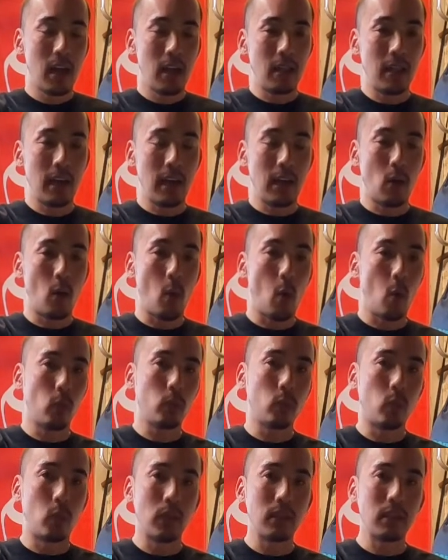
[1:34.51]
They
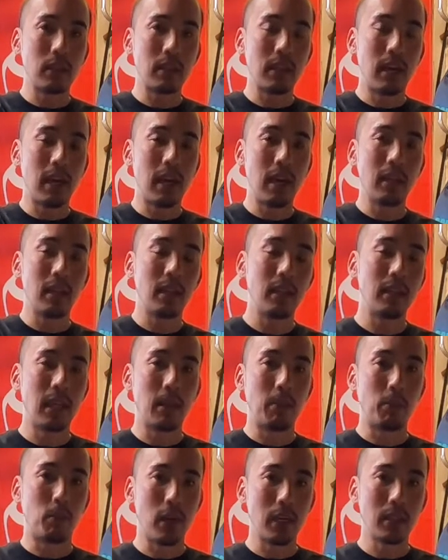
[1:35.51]
hold one side, they
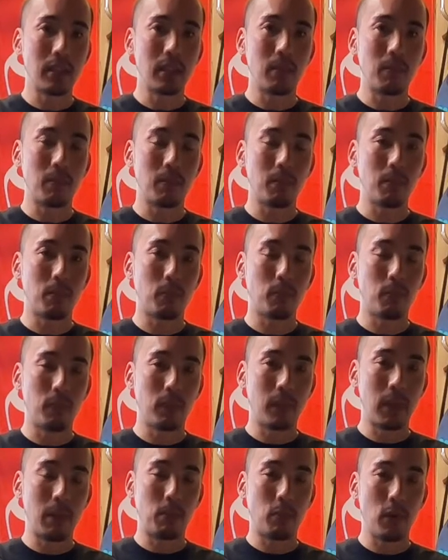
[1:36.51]
press
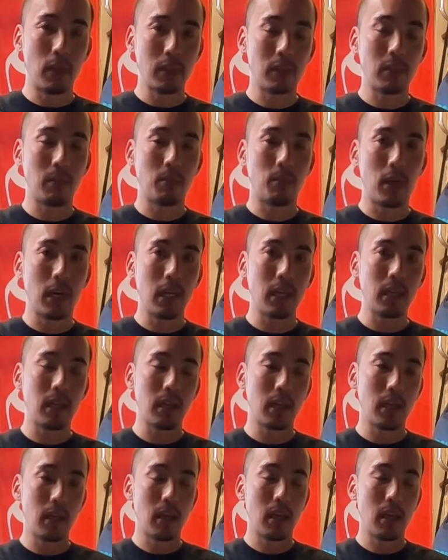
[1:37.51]
the brake.